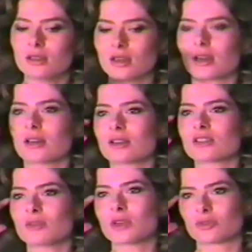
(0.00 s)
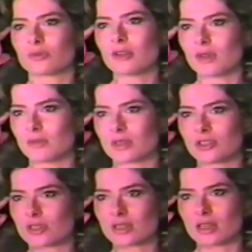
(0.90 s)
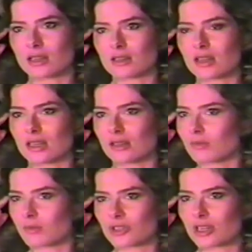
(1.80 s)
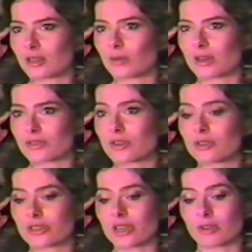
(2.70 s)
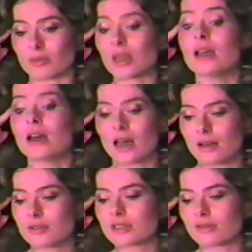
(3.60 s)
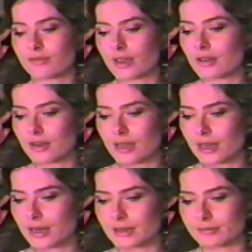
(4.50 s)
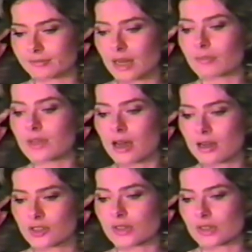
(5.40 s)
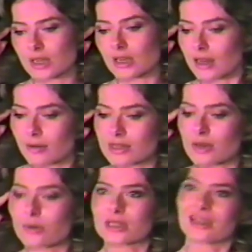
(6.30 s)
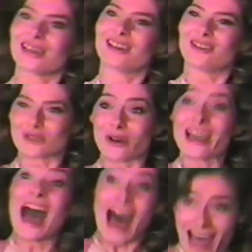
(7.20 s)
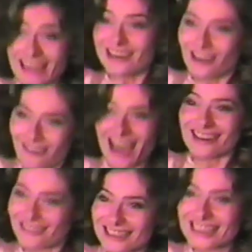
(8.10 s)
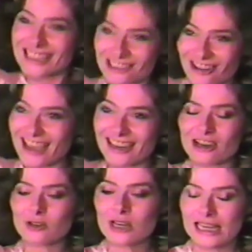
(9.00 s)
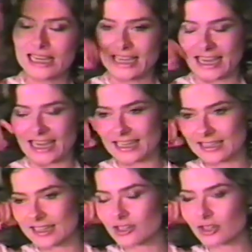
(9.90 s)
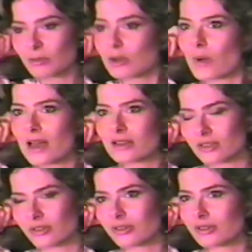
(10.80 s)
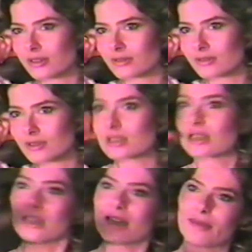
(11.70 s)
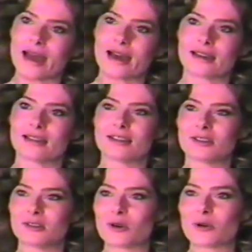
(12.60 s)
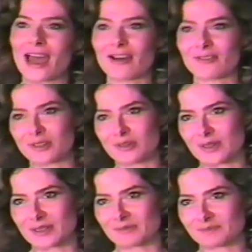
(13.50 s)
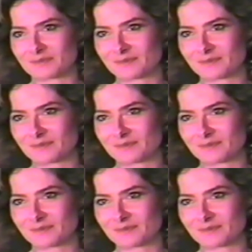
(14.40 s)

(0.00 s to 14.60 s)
Or yeah, not so much ribbing, but just that they didn't particularly want to associate with me. I was a very um, obnoxious kid. I was always the kid who was going, I know, I know, teacher, I know. And it took me a while to learn to lay back and that you don't have to uh,